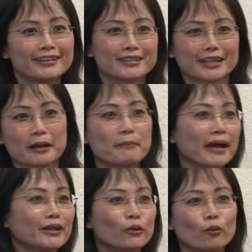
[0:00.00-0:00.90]
there's like a
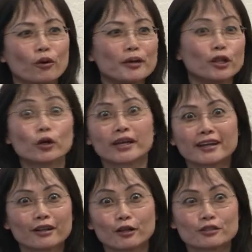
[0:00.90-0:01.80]
man and a woman
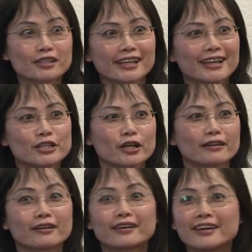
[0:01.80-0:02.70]
looking closely at each
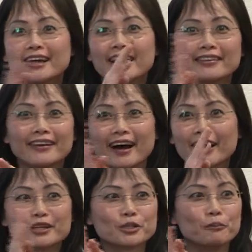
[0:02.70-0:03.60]
other and their
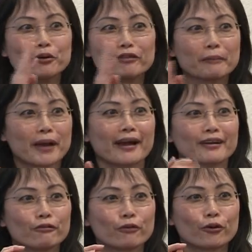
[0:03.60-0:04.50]
eyes are moving back
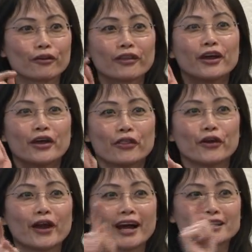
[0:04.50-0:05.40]
and forth,
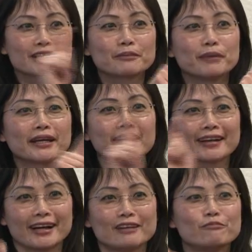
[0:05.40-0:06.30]
they're actually
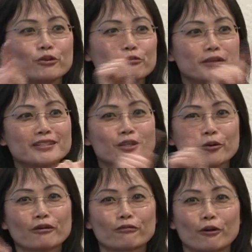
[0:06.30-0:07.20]
making eye movements
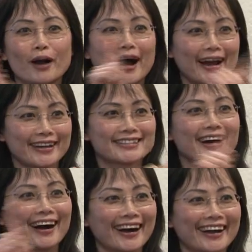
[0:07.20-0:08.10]
going from eye to
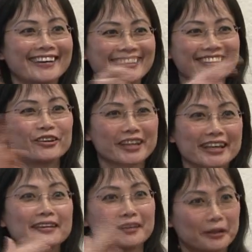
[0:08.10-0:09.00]
eye,
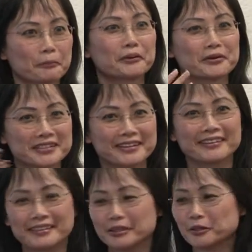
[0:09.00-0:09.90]
looking at the other person,
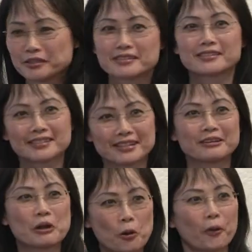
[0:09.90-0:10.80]
you know, just to
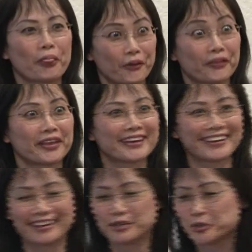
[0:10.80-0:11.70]
see what they're
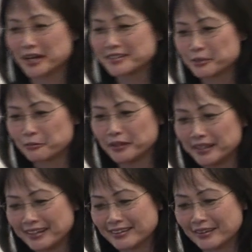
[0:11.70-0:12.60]
thinking and trying to
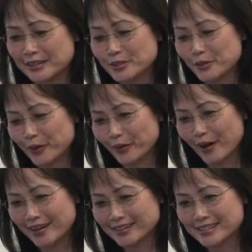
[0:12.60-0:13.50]
read into their
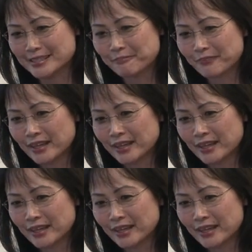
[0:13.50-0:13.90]
thoughts.